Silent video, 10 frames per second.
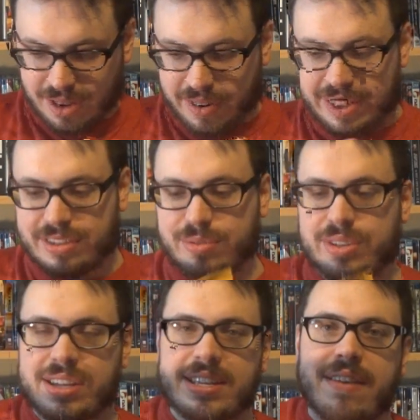Alright, this one
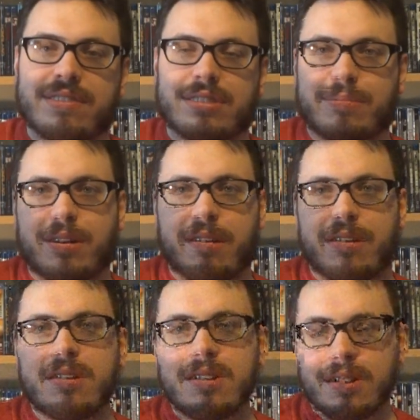doesn't have a
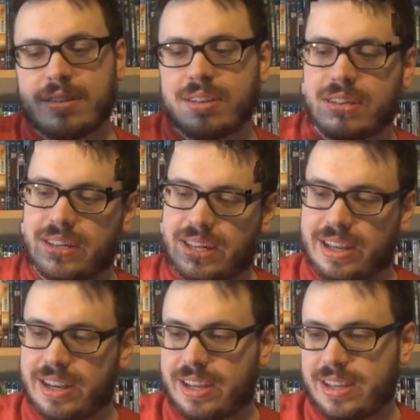slipcover.
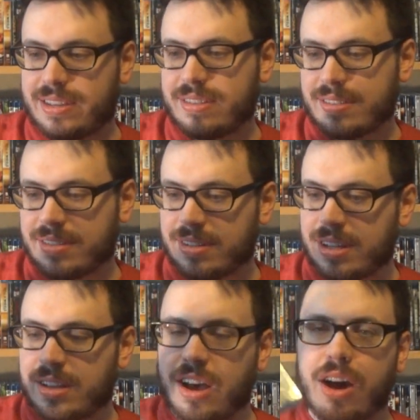It is,
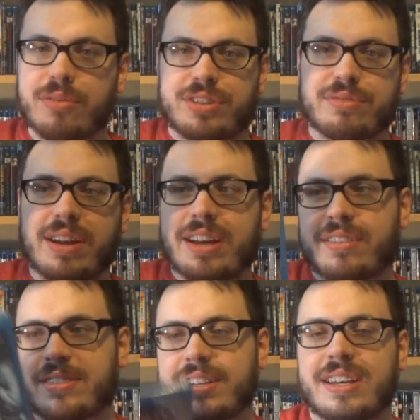oh,
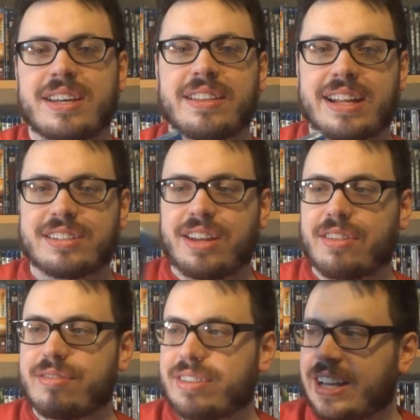Derailed. That's
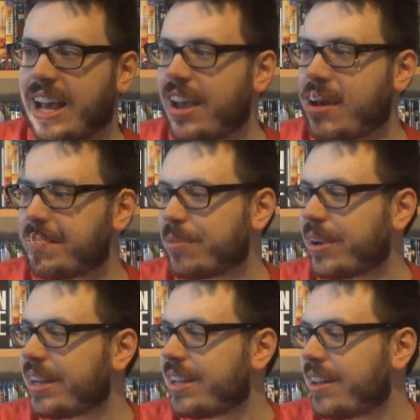another thing. I
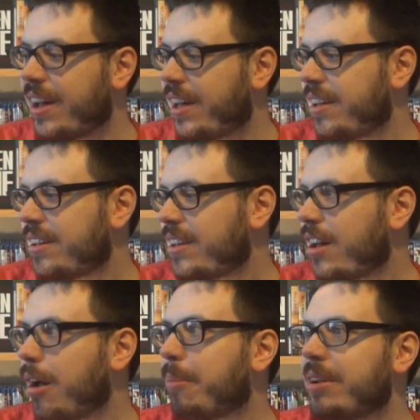upgraded
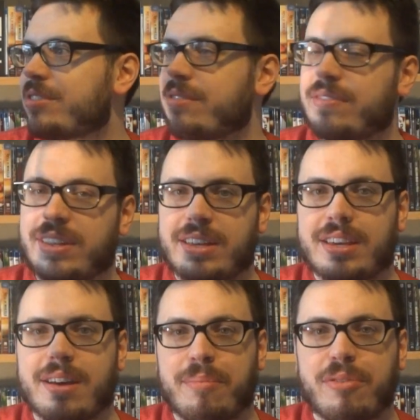a bunch of
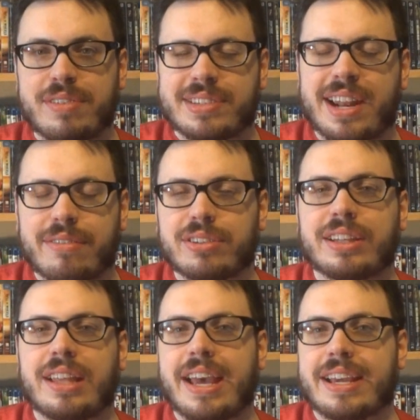the movies that I
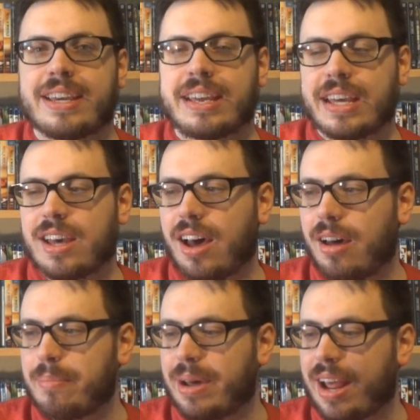really like,
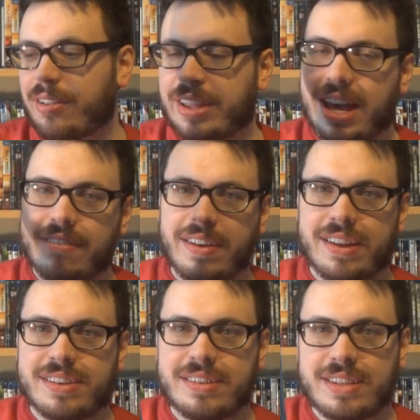but I only have
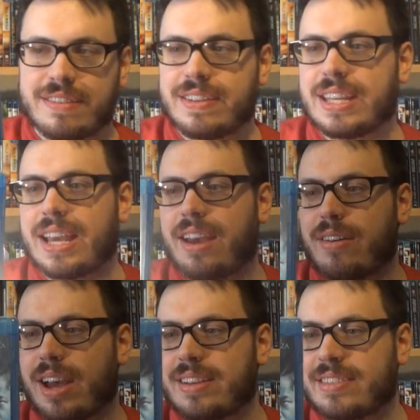on
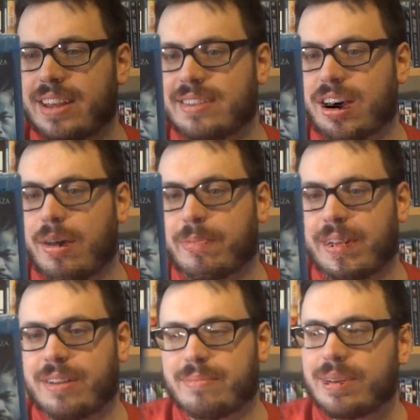DVD. I decided to
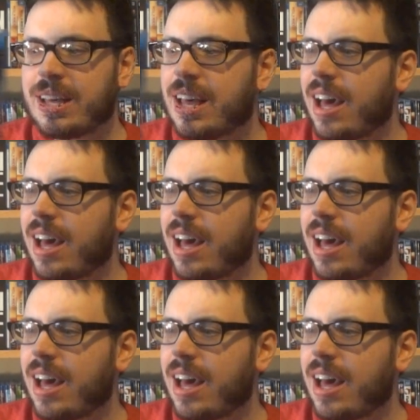upgrade them.